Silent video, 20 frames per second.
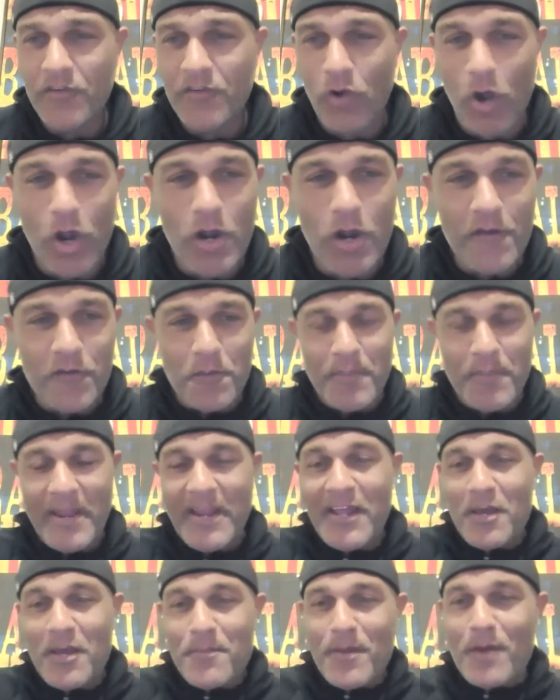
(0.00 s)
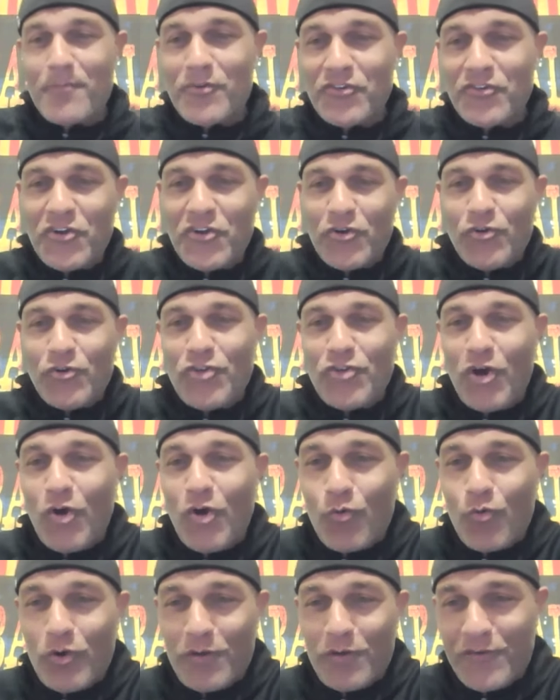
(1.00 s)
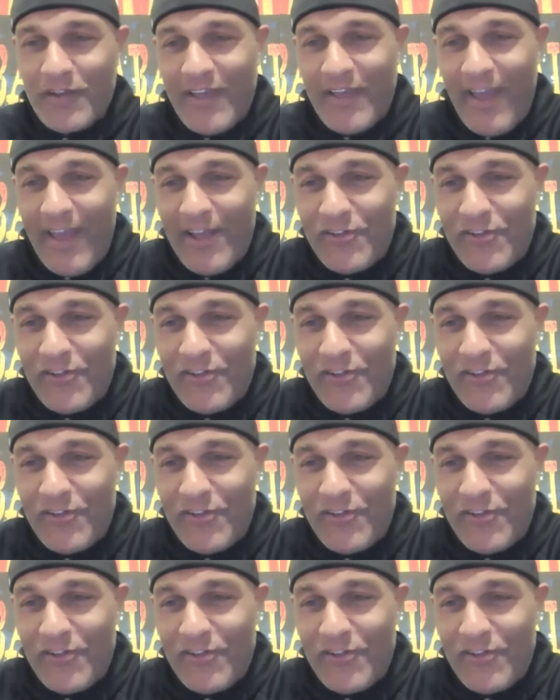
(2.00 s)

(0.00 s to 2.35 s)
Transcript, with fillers: there are other media members here who don't work for K